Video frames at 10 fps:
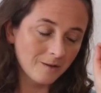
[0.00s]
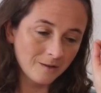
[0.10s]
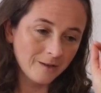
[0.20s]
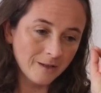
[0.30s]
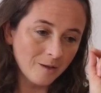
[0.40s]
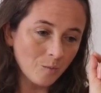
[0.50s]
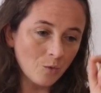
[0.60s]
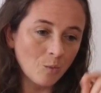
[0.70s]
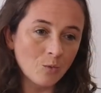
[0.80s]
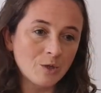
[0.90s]
get more
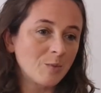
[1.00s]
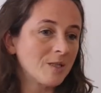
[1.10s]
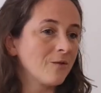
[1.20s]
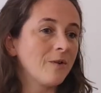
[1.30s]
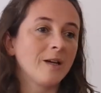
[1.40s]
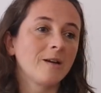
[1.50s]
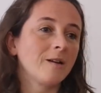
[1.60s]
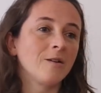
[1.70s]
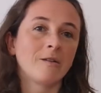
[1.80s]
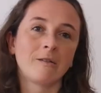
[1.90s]
and more specific in
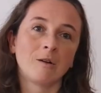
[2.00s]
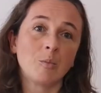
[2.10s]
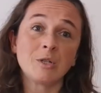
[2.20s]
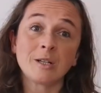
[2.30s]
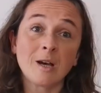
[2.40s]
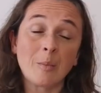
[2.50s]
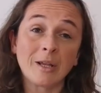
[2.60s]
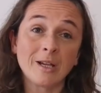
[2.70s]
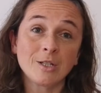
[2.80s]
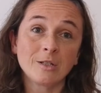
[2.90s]
our therapeutic
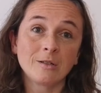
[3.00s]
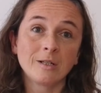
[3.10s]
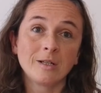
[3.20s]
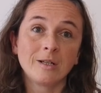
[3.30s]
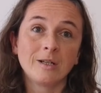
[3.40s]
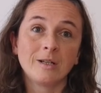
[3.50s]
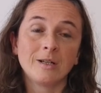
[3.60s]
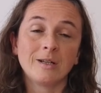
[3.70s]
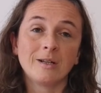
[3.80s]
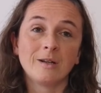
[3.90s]
application.
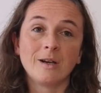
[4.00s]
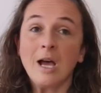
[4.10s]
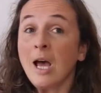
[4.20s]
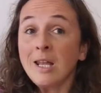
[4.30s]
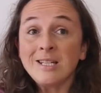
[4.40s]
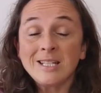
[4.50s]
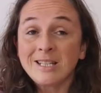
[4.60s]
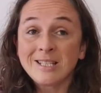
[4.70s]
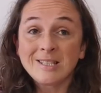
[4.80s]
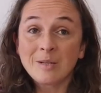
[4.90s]
And
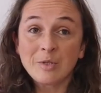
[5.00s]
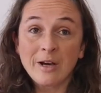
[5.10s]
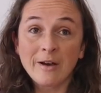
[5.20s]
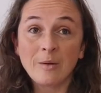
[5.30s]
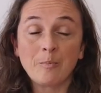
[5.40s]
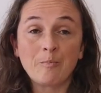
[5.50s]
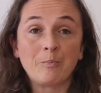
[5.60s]
at the same time,